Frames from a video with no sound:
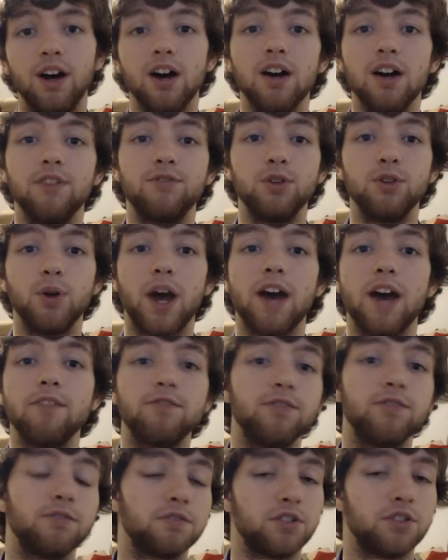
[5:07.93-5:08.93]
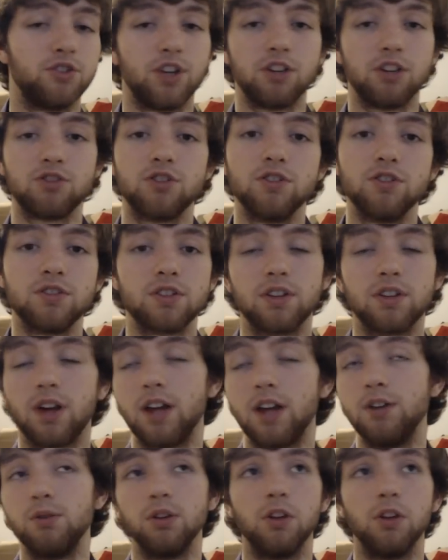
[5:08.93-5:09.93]
Uh, if you have suggestions,
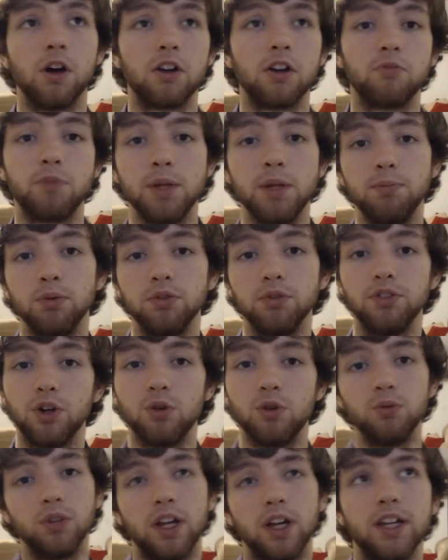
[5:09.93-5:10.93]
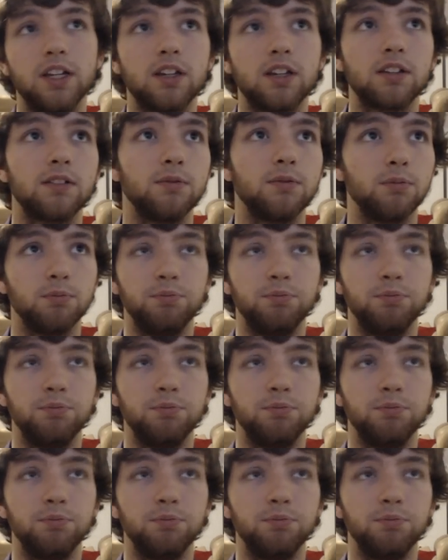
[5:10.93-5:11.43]
I know a lot of people don't like